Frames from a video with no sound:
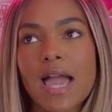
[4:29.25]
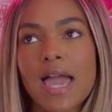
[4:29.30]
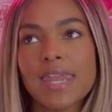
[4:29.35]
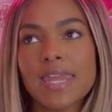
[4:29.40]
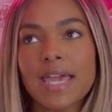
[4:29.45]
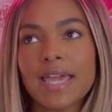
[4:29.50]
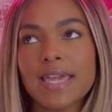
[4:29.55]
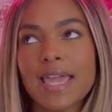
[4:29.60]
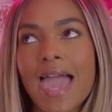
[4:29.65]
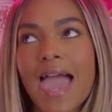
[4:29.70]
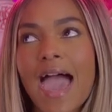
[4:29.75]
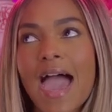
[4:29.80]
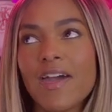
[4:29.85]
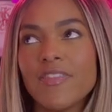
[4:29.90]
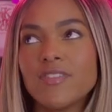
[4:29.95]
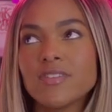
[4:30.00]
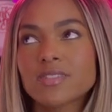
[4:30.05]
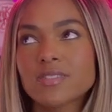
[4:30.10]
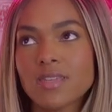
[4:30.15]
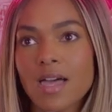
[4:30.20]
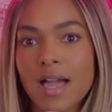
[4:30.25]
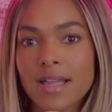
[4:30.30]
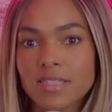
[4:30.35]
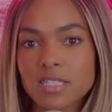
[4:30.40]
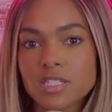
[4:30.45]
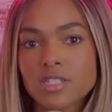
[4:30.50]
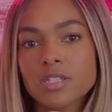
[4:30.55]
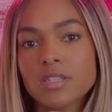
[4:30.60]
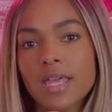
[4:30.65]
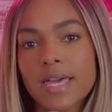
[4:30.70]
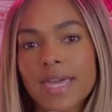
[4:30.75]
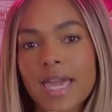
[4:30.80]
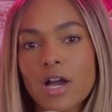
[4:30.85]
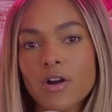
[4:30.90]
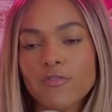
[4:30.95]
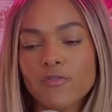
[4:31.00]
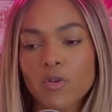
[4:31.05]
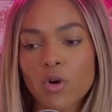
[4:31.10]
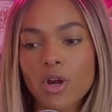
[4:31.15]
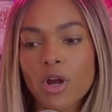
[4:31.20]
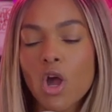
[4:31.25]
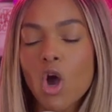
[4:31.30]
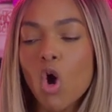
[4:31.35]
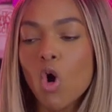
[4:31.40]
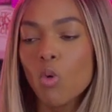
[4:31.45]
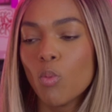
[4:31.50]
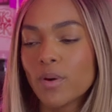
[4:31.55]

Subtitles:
I had the signs to look out for?